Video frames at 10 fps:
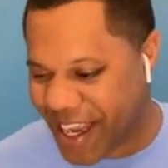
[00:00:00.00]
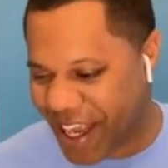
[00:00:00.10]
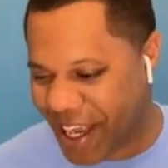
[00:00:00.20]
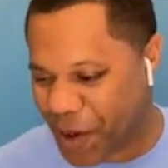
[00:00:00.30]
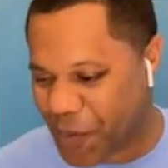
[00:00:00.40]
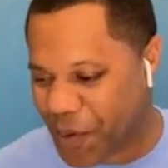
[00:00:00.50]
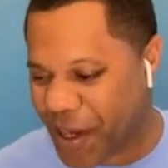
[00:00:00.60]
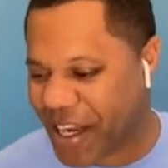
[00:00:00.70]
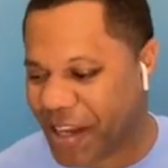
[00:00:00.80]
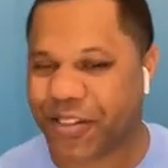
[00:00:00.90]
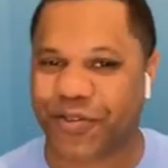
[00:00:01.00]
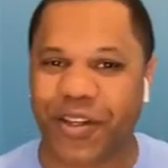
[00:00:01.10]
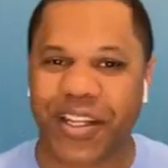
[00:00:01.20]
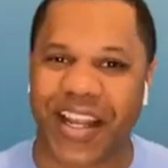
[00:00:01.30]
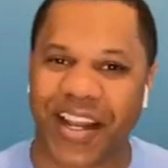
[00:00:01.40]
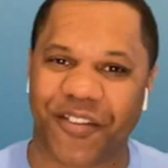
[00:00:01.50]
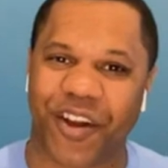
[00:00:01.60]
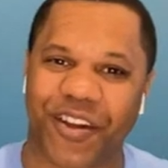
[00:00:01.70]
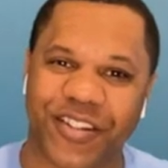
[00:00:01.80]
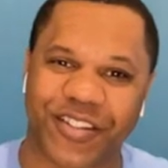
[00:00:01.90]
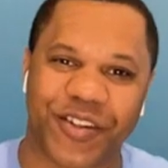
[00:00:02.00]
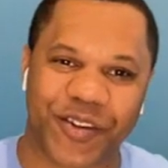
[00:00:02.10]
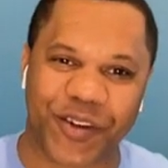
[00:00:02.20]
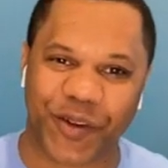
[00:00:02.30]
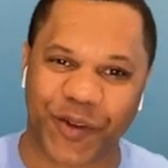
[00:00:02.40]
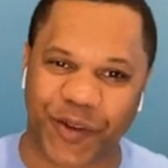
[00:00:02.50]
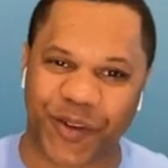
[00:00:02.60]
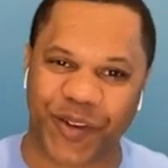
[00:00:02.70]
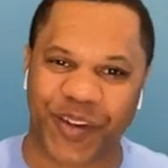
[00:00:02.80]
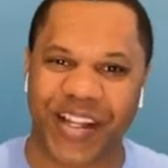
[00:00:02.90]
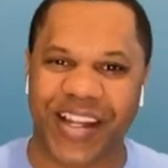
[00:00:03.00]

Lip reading: But it was really kind of also cool